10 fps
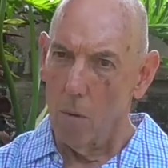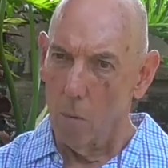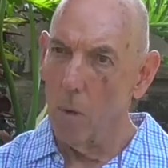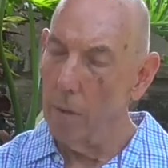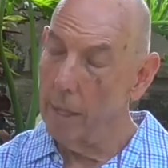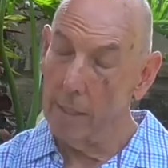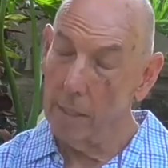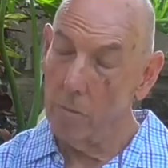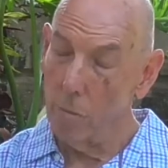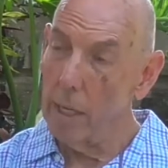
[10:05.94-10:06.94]
Well,
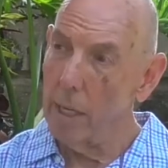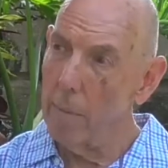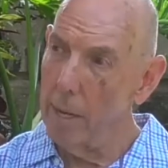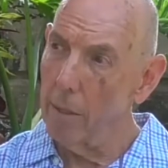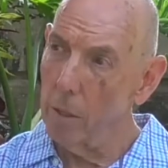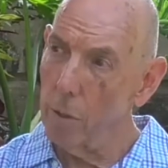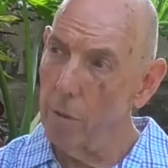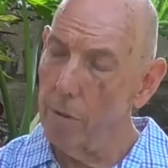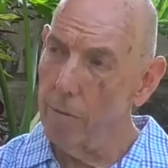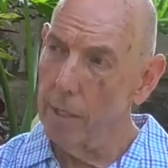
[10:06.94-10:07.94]
that's really about the
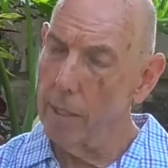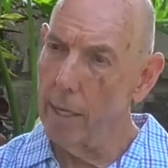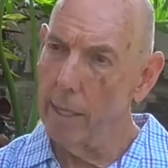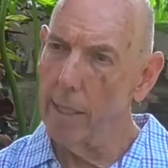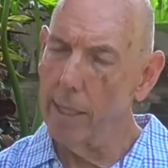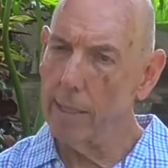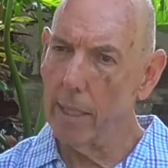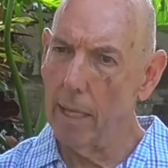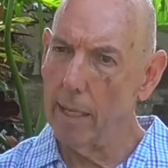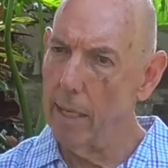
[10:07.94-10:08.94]
truth of it, and it's
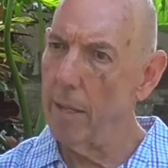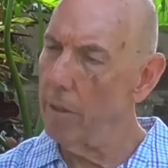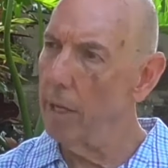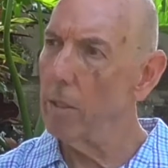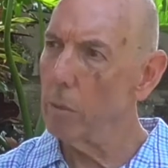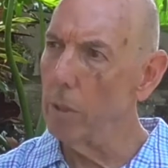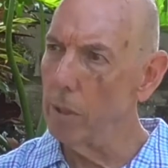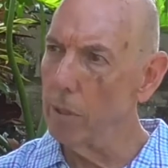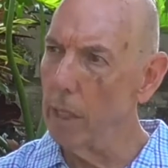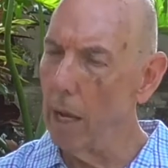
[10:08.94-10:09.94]
like anything else we
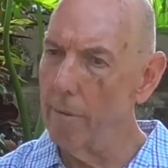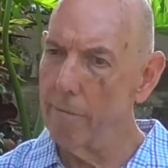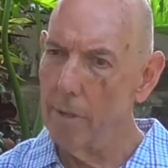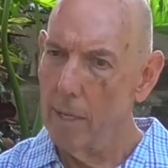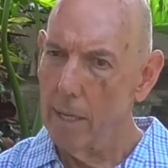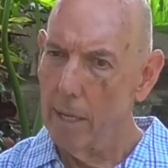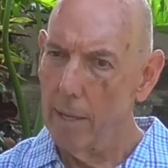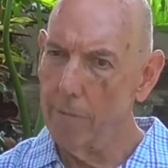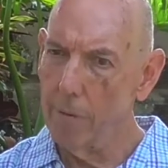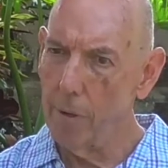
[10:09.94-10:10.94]
do in life.
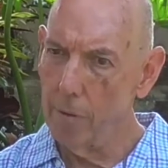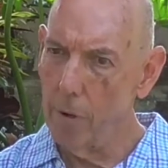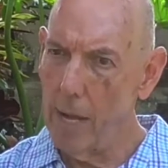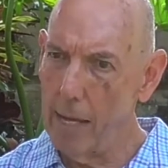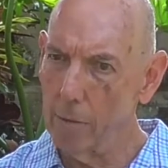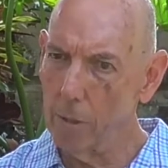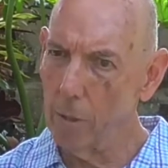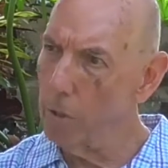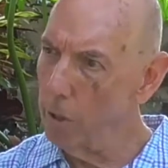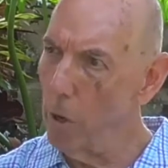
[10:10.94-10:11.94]
If you don't know how to
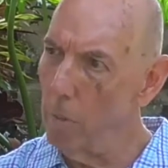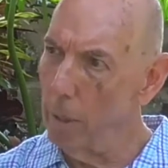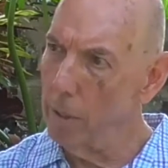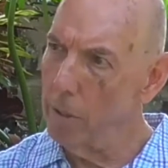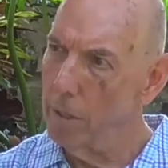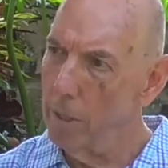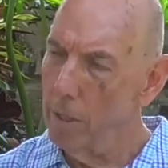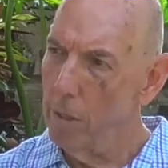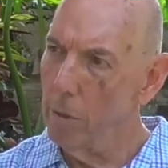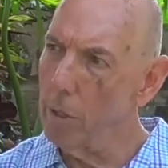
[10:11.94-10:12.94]
cook an omelette,
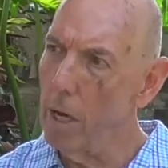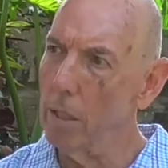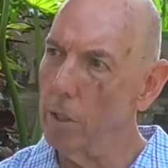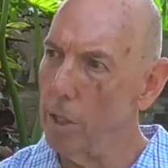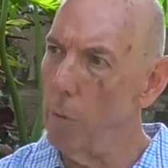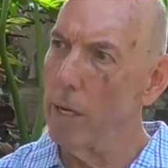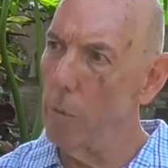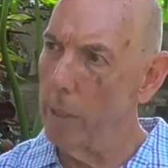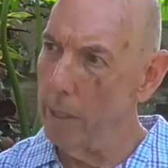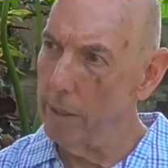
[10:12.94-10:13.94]
you can't show
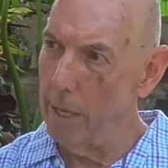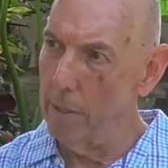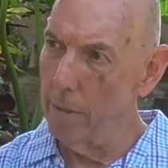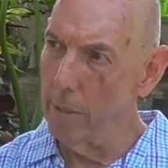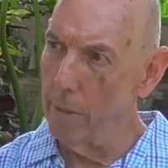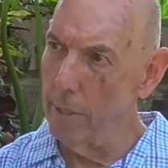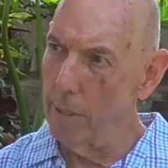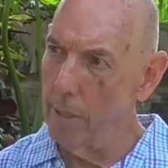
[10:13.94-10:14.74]
anyone else how to do it.